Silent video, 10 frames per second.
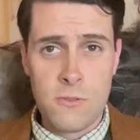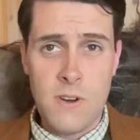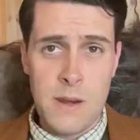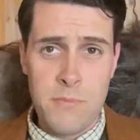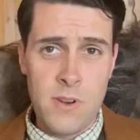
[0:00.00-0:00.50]

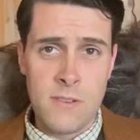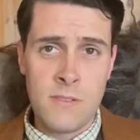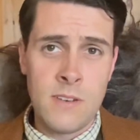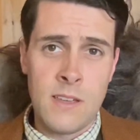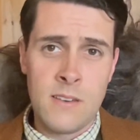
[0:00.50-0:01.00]
Great
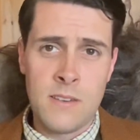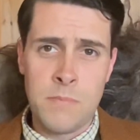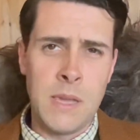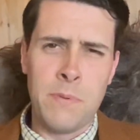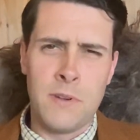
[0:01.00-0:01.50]
Britain, and the
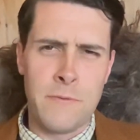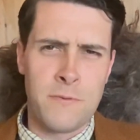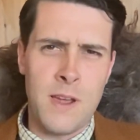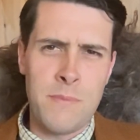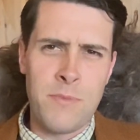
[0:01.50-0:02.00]
people of
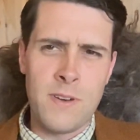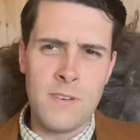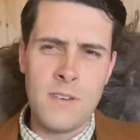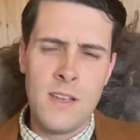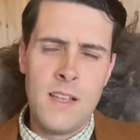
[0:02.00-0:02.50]
Great
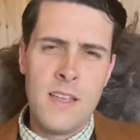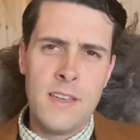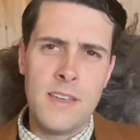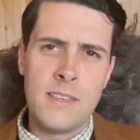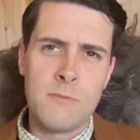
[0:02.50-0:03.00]
Britain
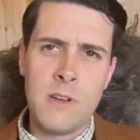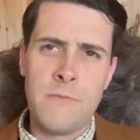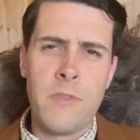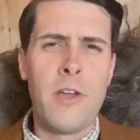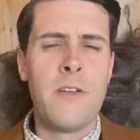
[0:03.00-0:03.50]
is, well,